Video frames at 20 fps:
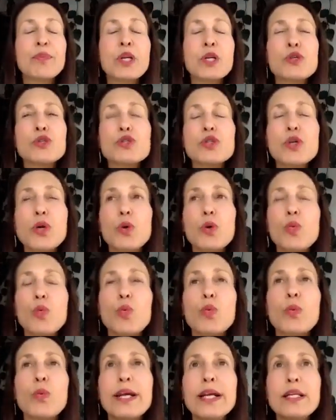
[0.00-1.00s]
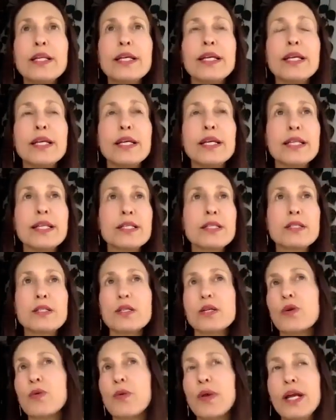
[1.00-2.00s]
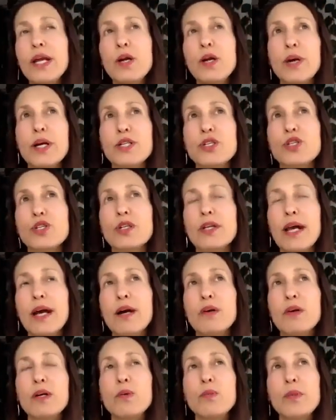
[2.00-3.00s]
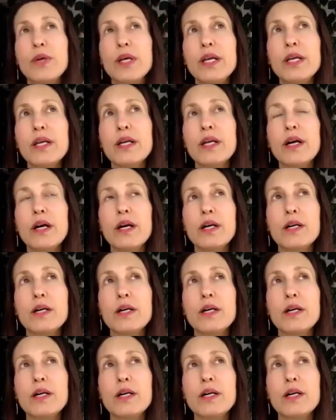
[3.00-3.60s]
So really, this is a great question. How can we